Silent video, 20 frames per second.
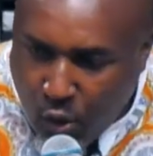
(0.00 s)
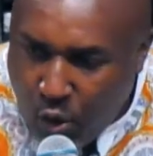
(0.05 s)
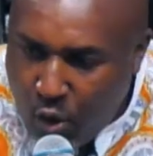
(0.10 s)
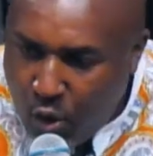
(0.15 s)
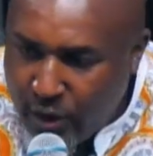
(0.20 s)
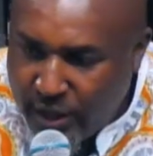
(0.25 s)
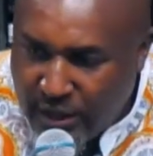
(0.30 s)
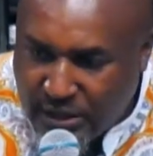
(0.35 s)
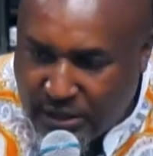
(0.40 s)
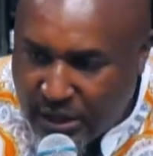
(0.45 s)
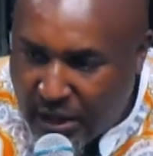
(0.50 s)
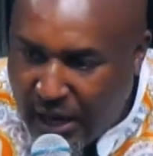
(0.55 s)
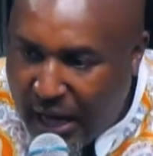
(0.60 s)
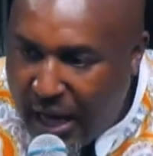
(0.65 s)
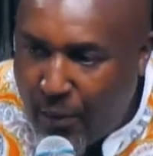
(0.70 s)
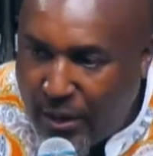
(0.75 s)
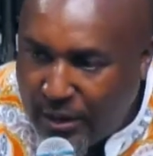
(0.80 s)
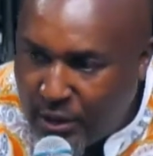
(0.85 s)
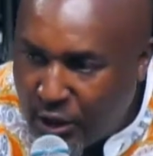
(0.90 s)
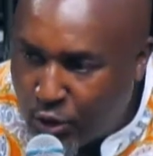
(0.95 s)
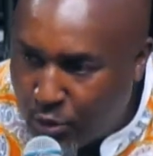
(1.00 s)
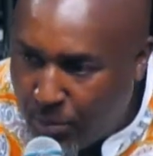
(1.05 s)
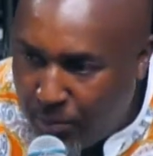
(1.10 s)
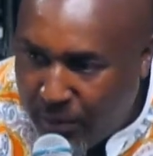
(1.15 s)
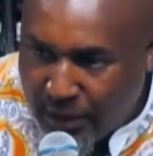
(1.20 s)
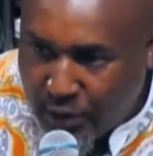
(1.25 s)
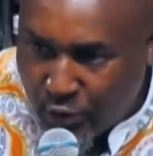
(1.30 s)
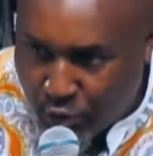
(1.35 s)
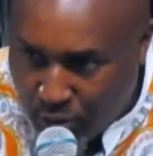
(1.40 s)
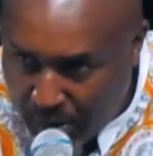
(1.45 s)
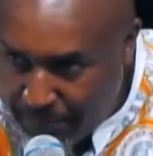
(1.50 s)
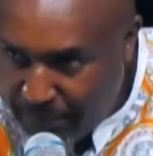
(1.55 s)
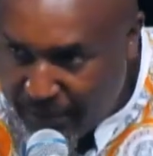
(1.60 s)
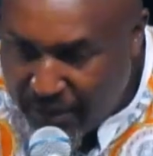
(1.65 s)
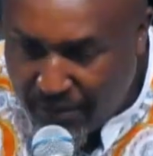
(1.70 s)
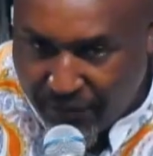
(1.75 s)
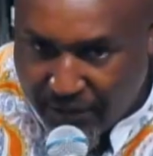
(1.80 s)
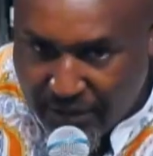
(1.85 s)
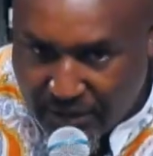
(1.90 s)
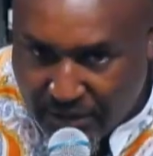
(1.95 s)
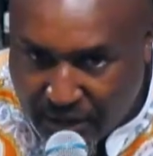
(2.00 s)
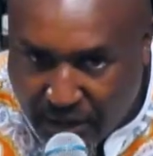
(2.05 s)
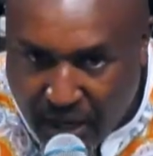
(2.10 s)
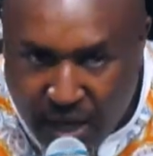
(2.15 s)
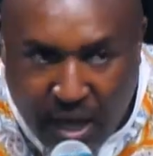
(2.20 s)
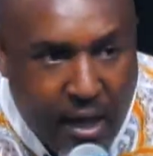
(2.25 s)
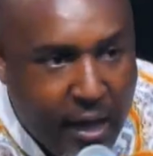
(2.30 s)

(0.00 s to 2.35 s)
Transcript: Israel, I wanted to bless you. I'm paraphrasing.